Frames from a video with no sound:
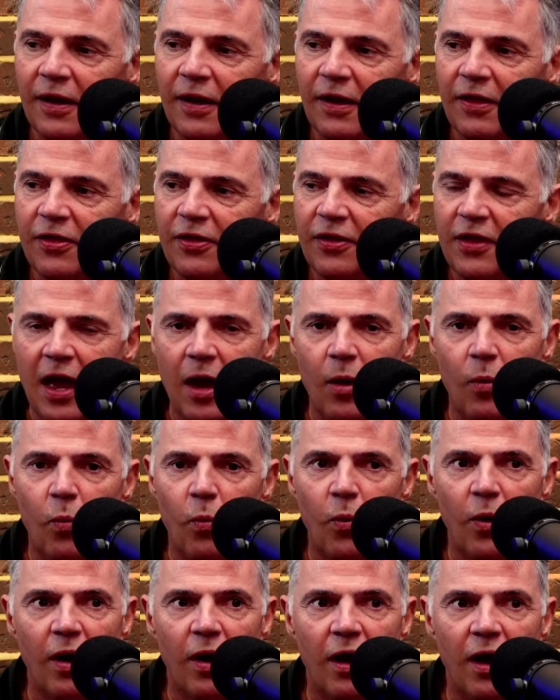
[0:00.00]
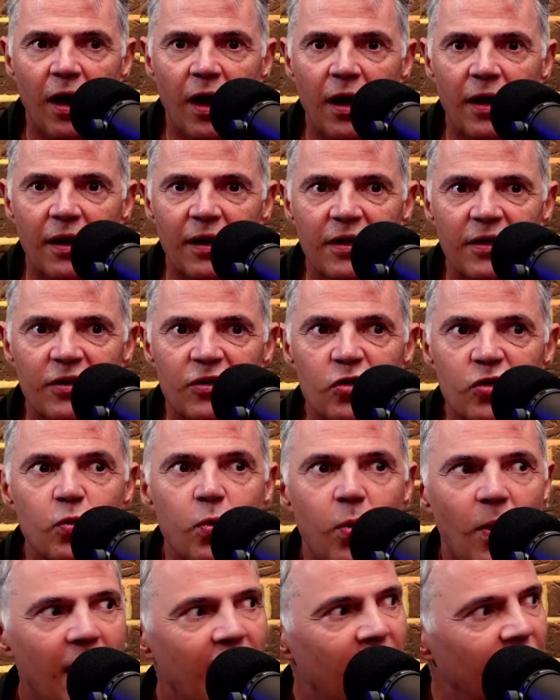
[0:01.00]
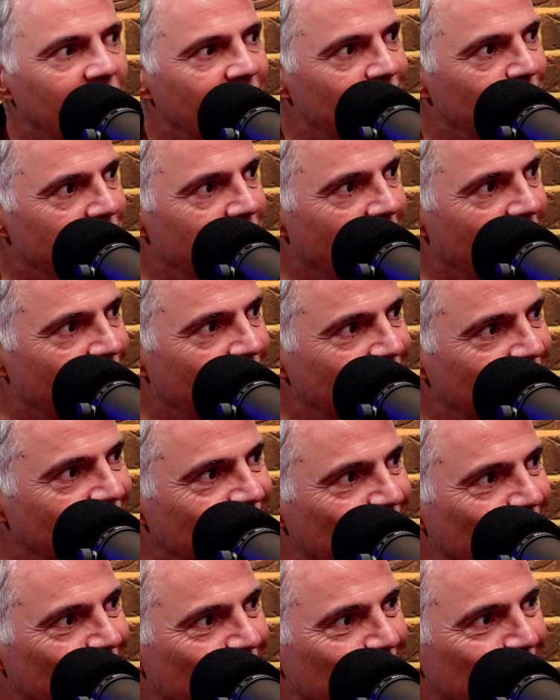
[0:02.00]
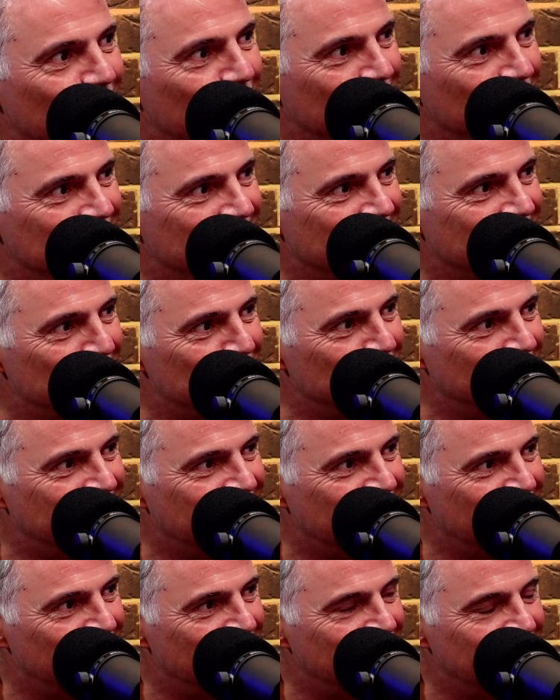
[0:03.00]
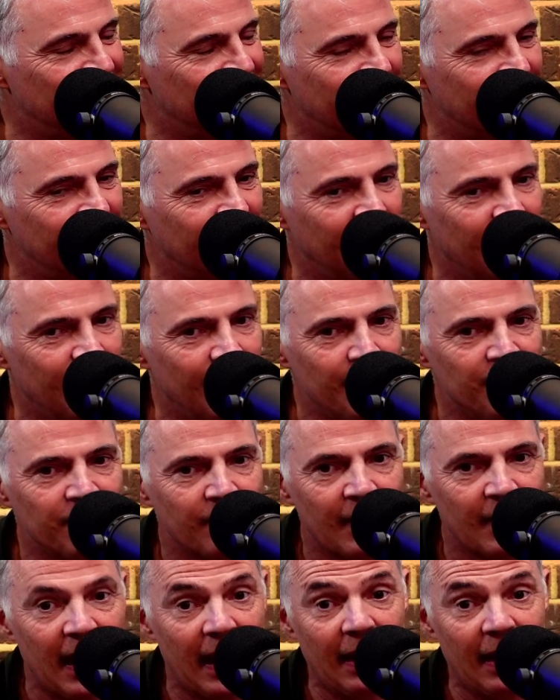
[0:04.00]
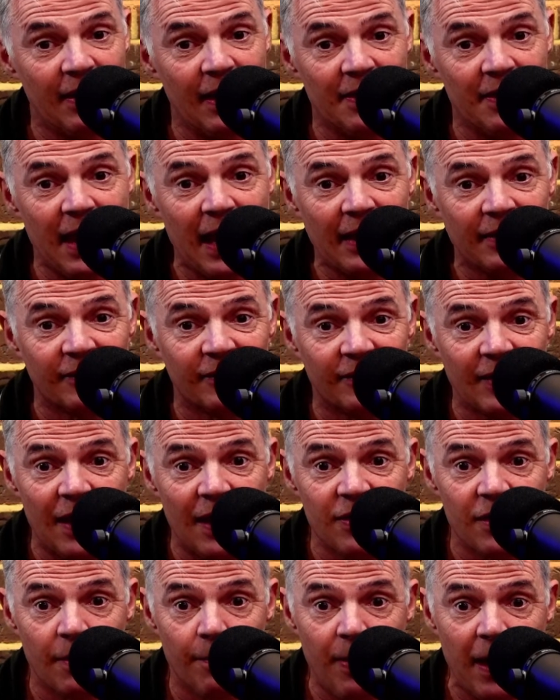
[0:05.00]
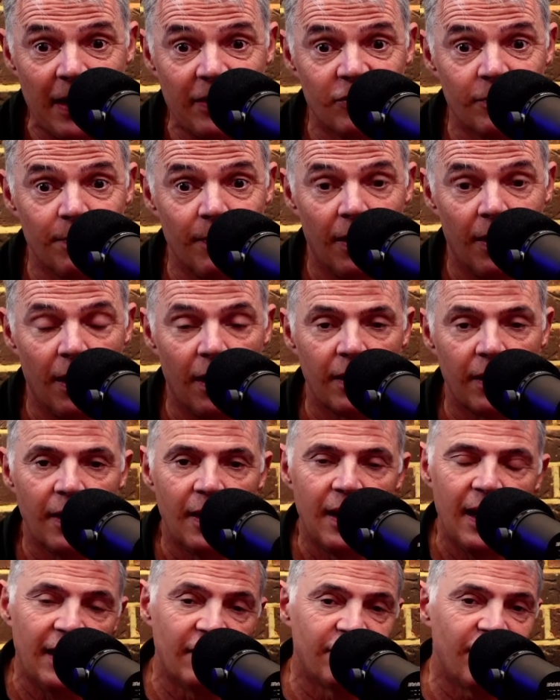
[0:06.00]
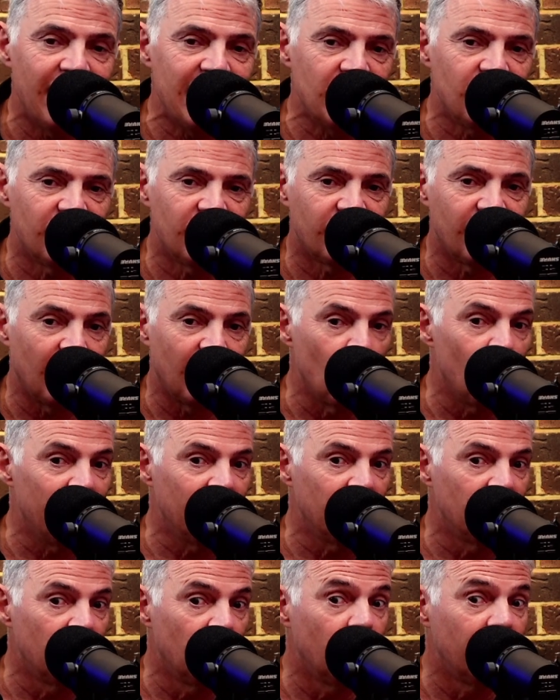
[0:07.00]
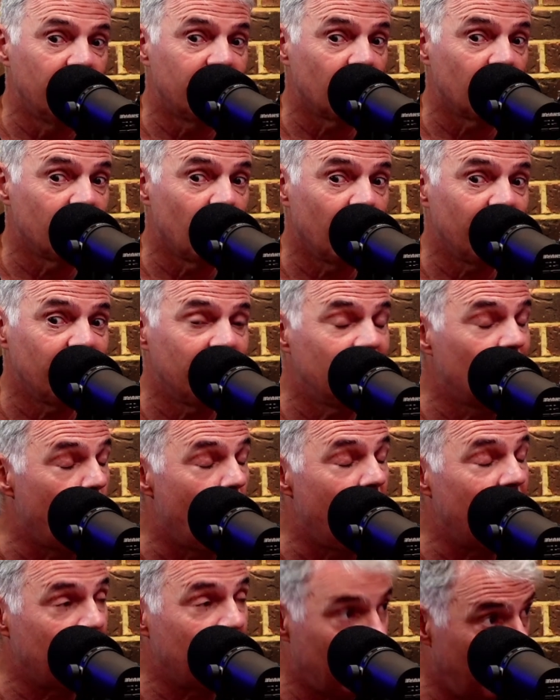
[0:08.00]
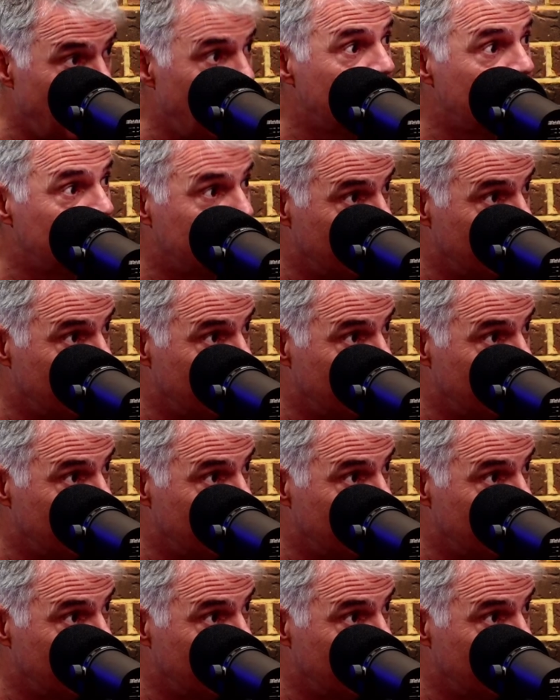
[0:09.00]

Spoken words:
There were 12 private security watching the police officers. And I think that set the benchmark. It's very interesting. Will Lewis was obviously quite close to